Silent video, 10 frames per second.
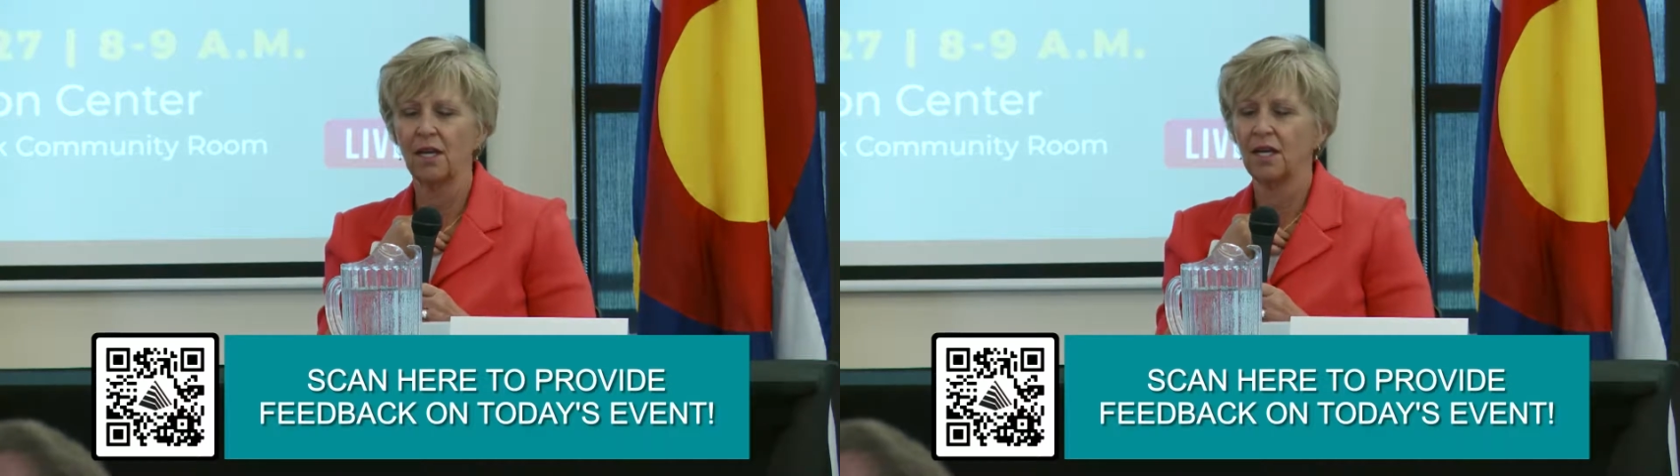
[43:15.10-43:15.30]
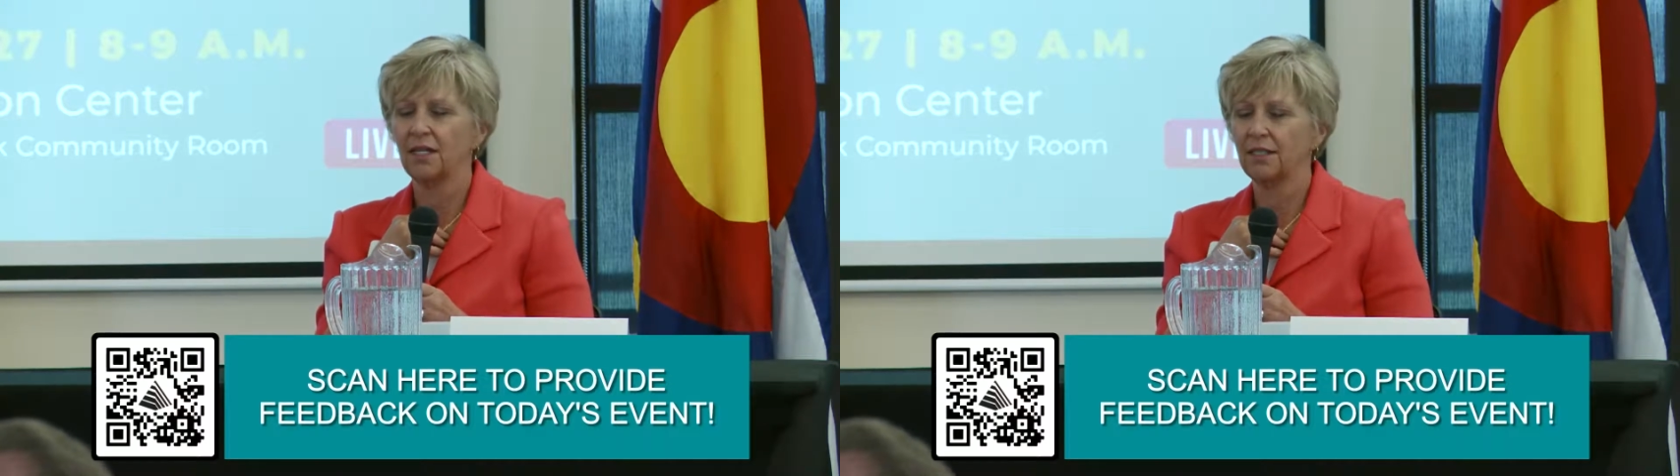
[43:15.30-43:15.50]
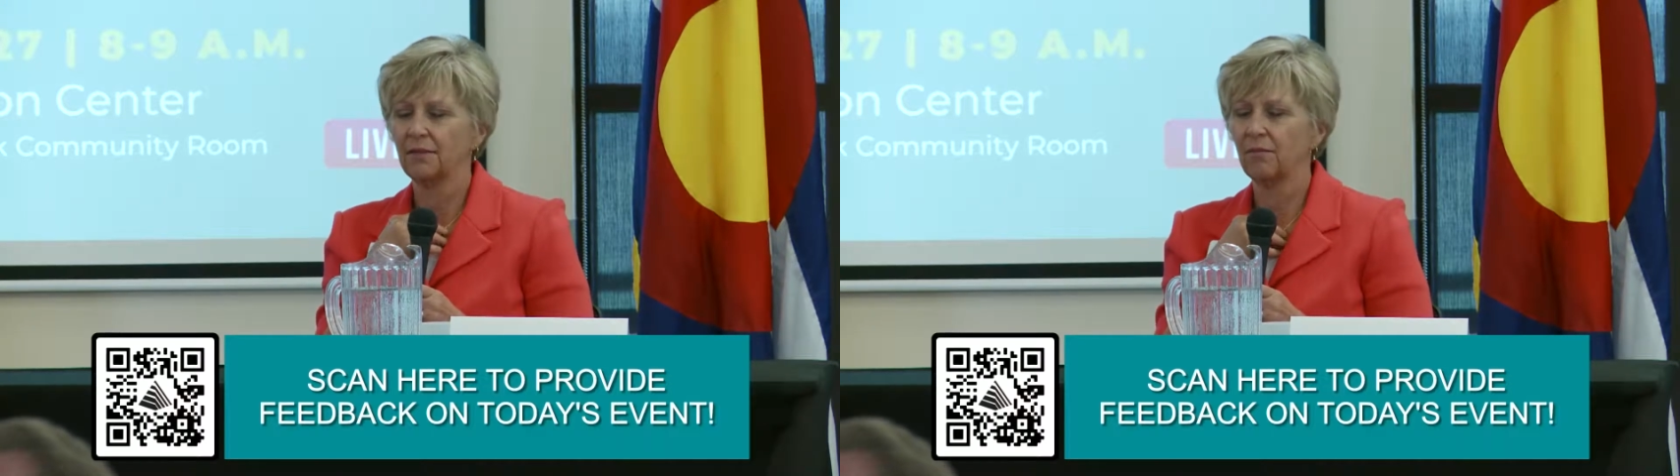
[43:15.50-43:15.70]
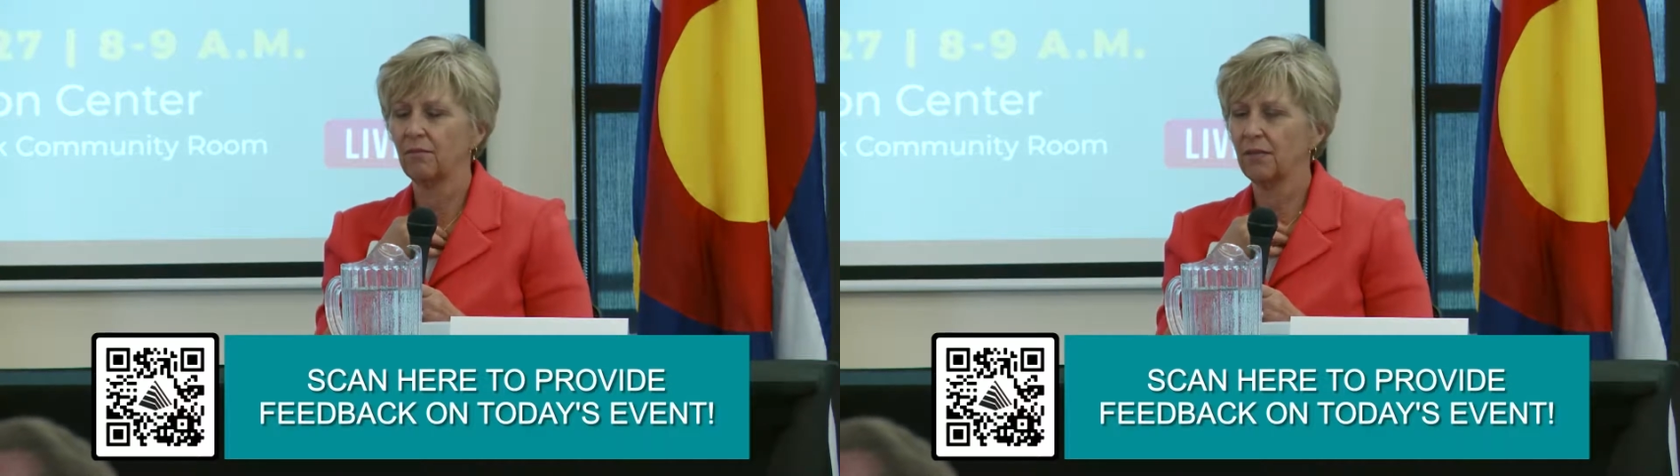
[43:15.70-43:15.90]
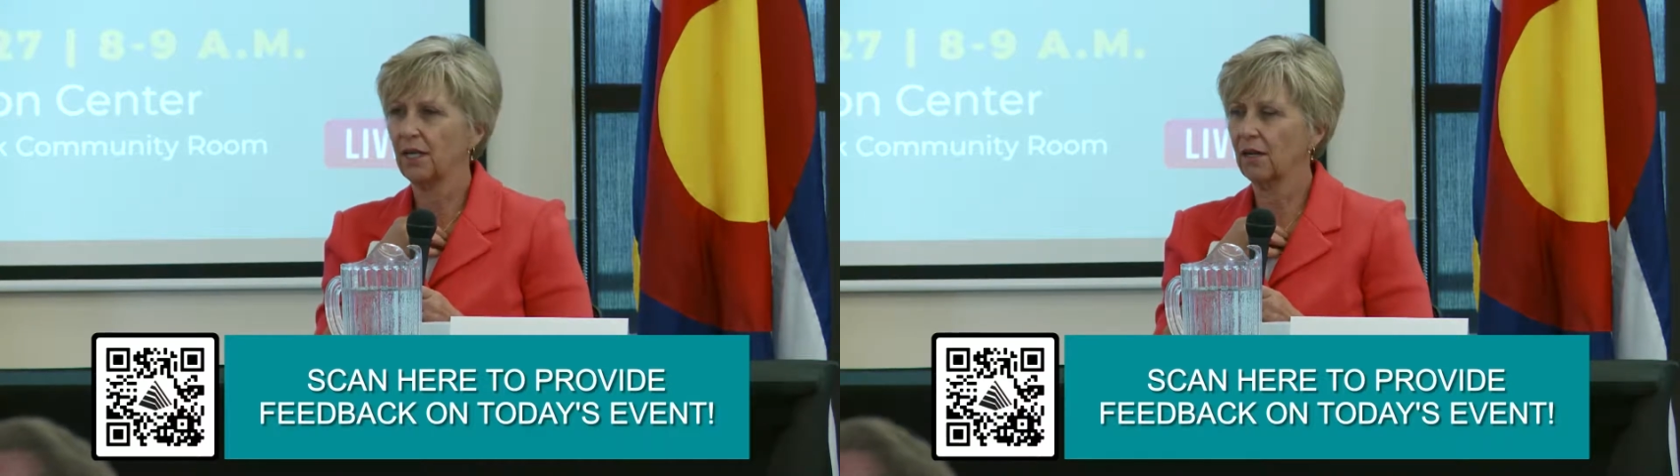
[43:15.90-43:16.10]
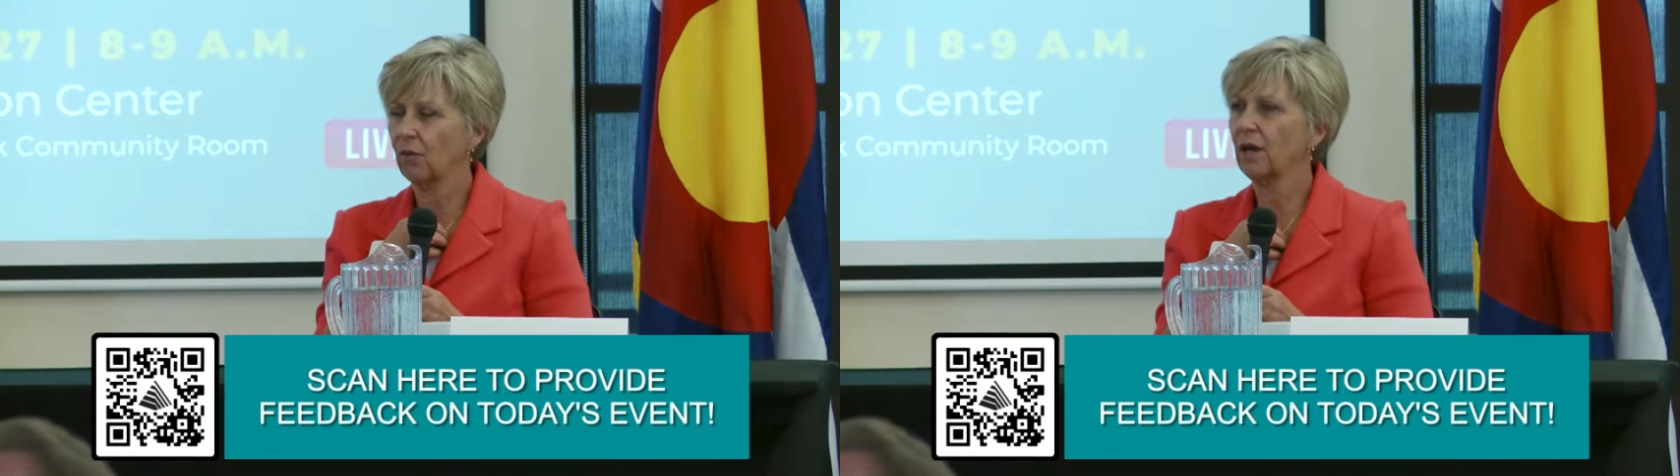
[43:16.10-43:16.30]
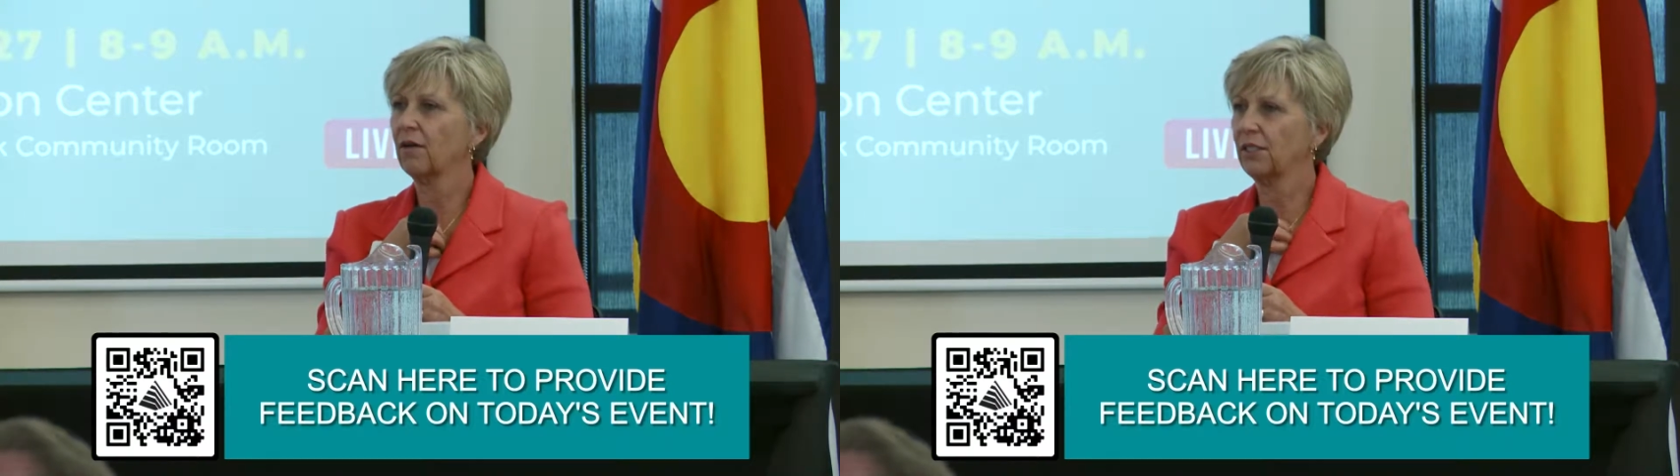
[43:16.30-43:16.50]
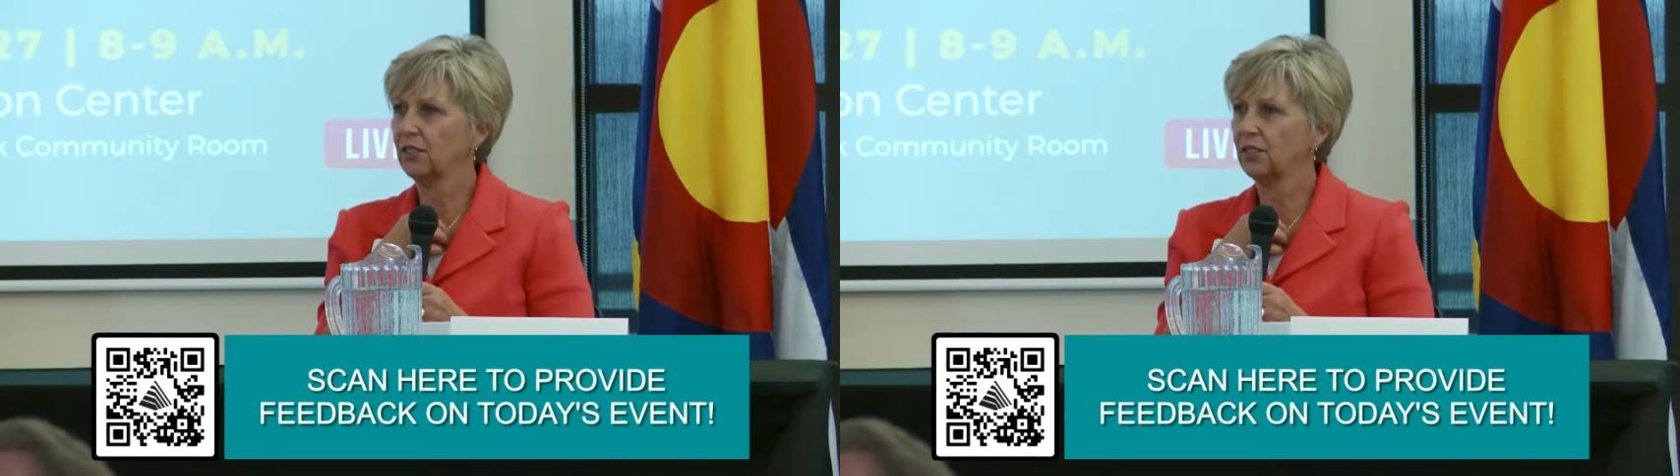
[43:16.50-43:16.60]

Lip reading: that I wear it,